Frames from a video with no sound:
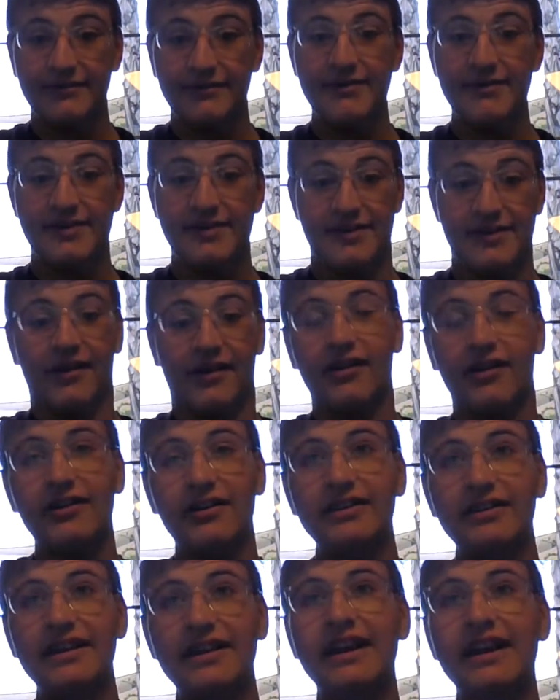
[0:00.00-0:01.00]
with
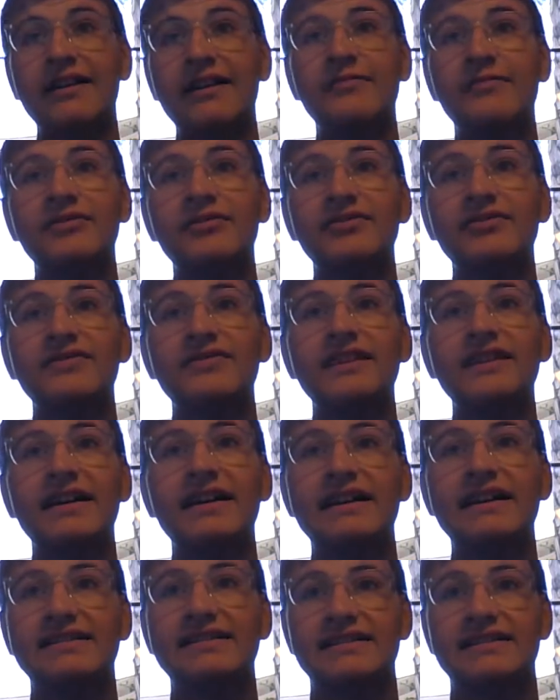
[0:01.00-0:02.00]
all the animals of the
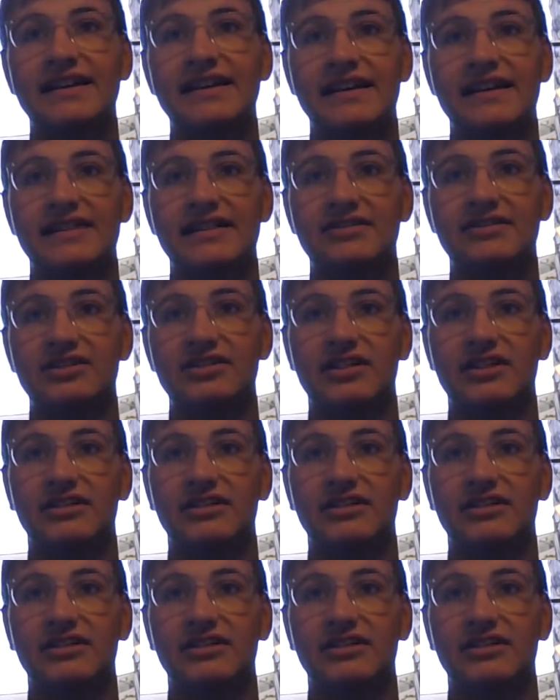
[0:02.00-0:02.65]
Ice Age,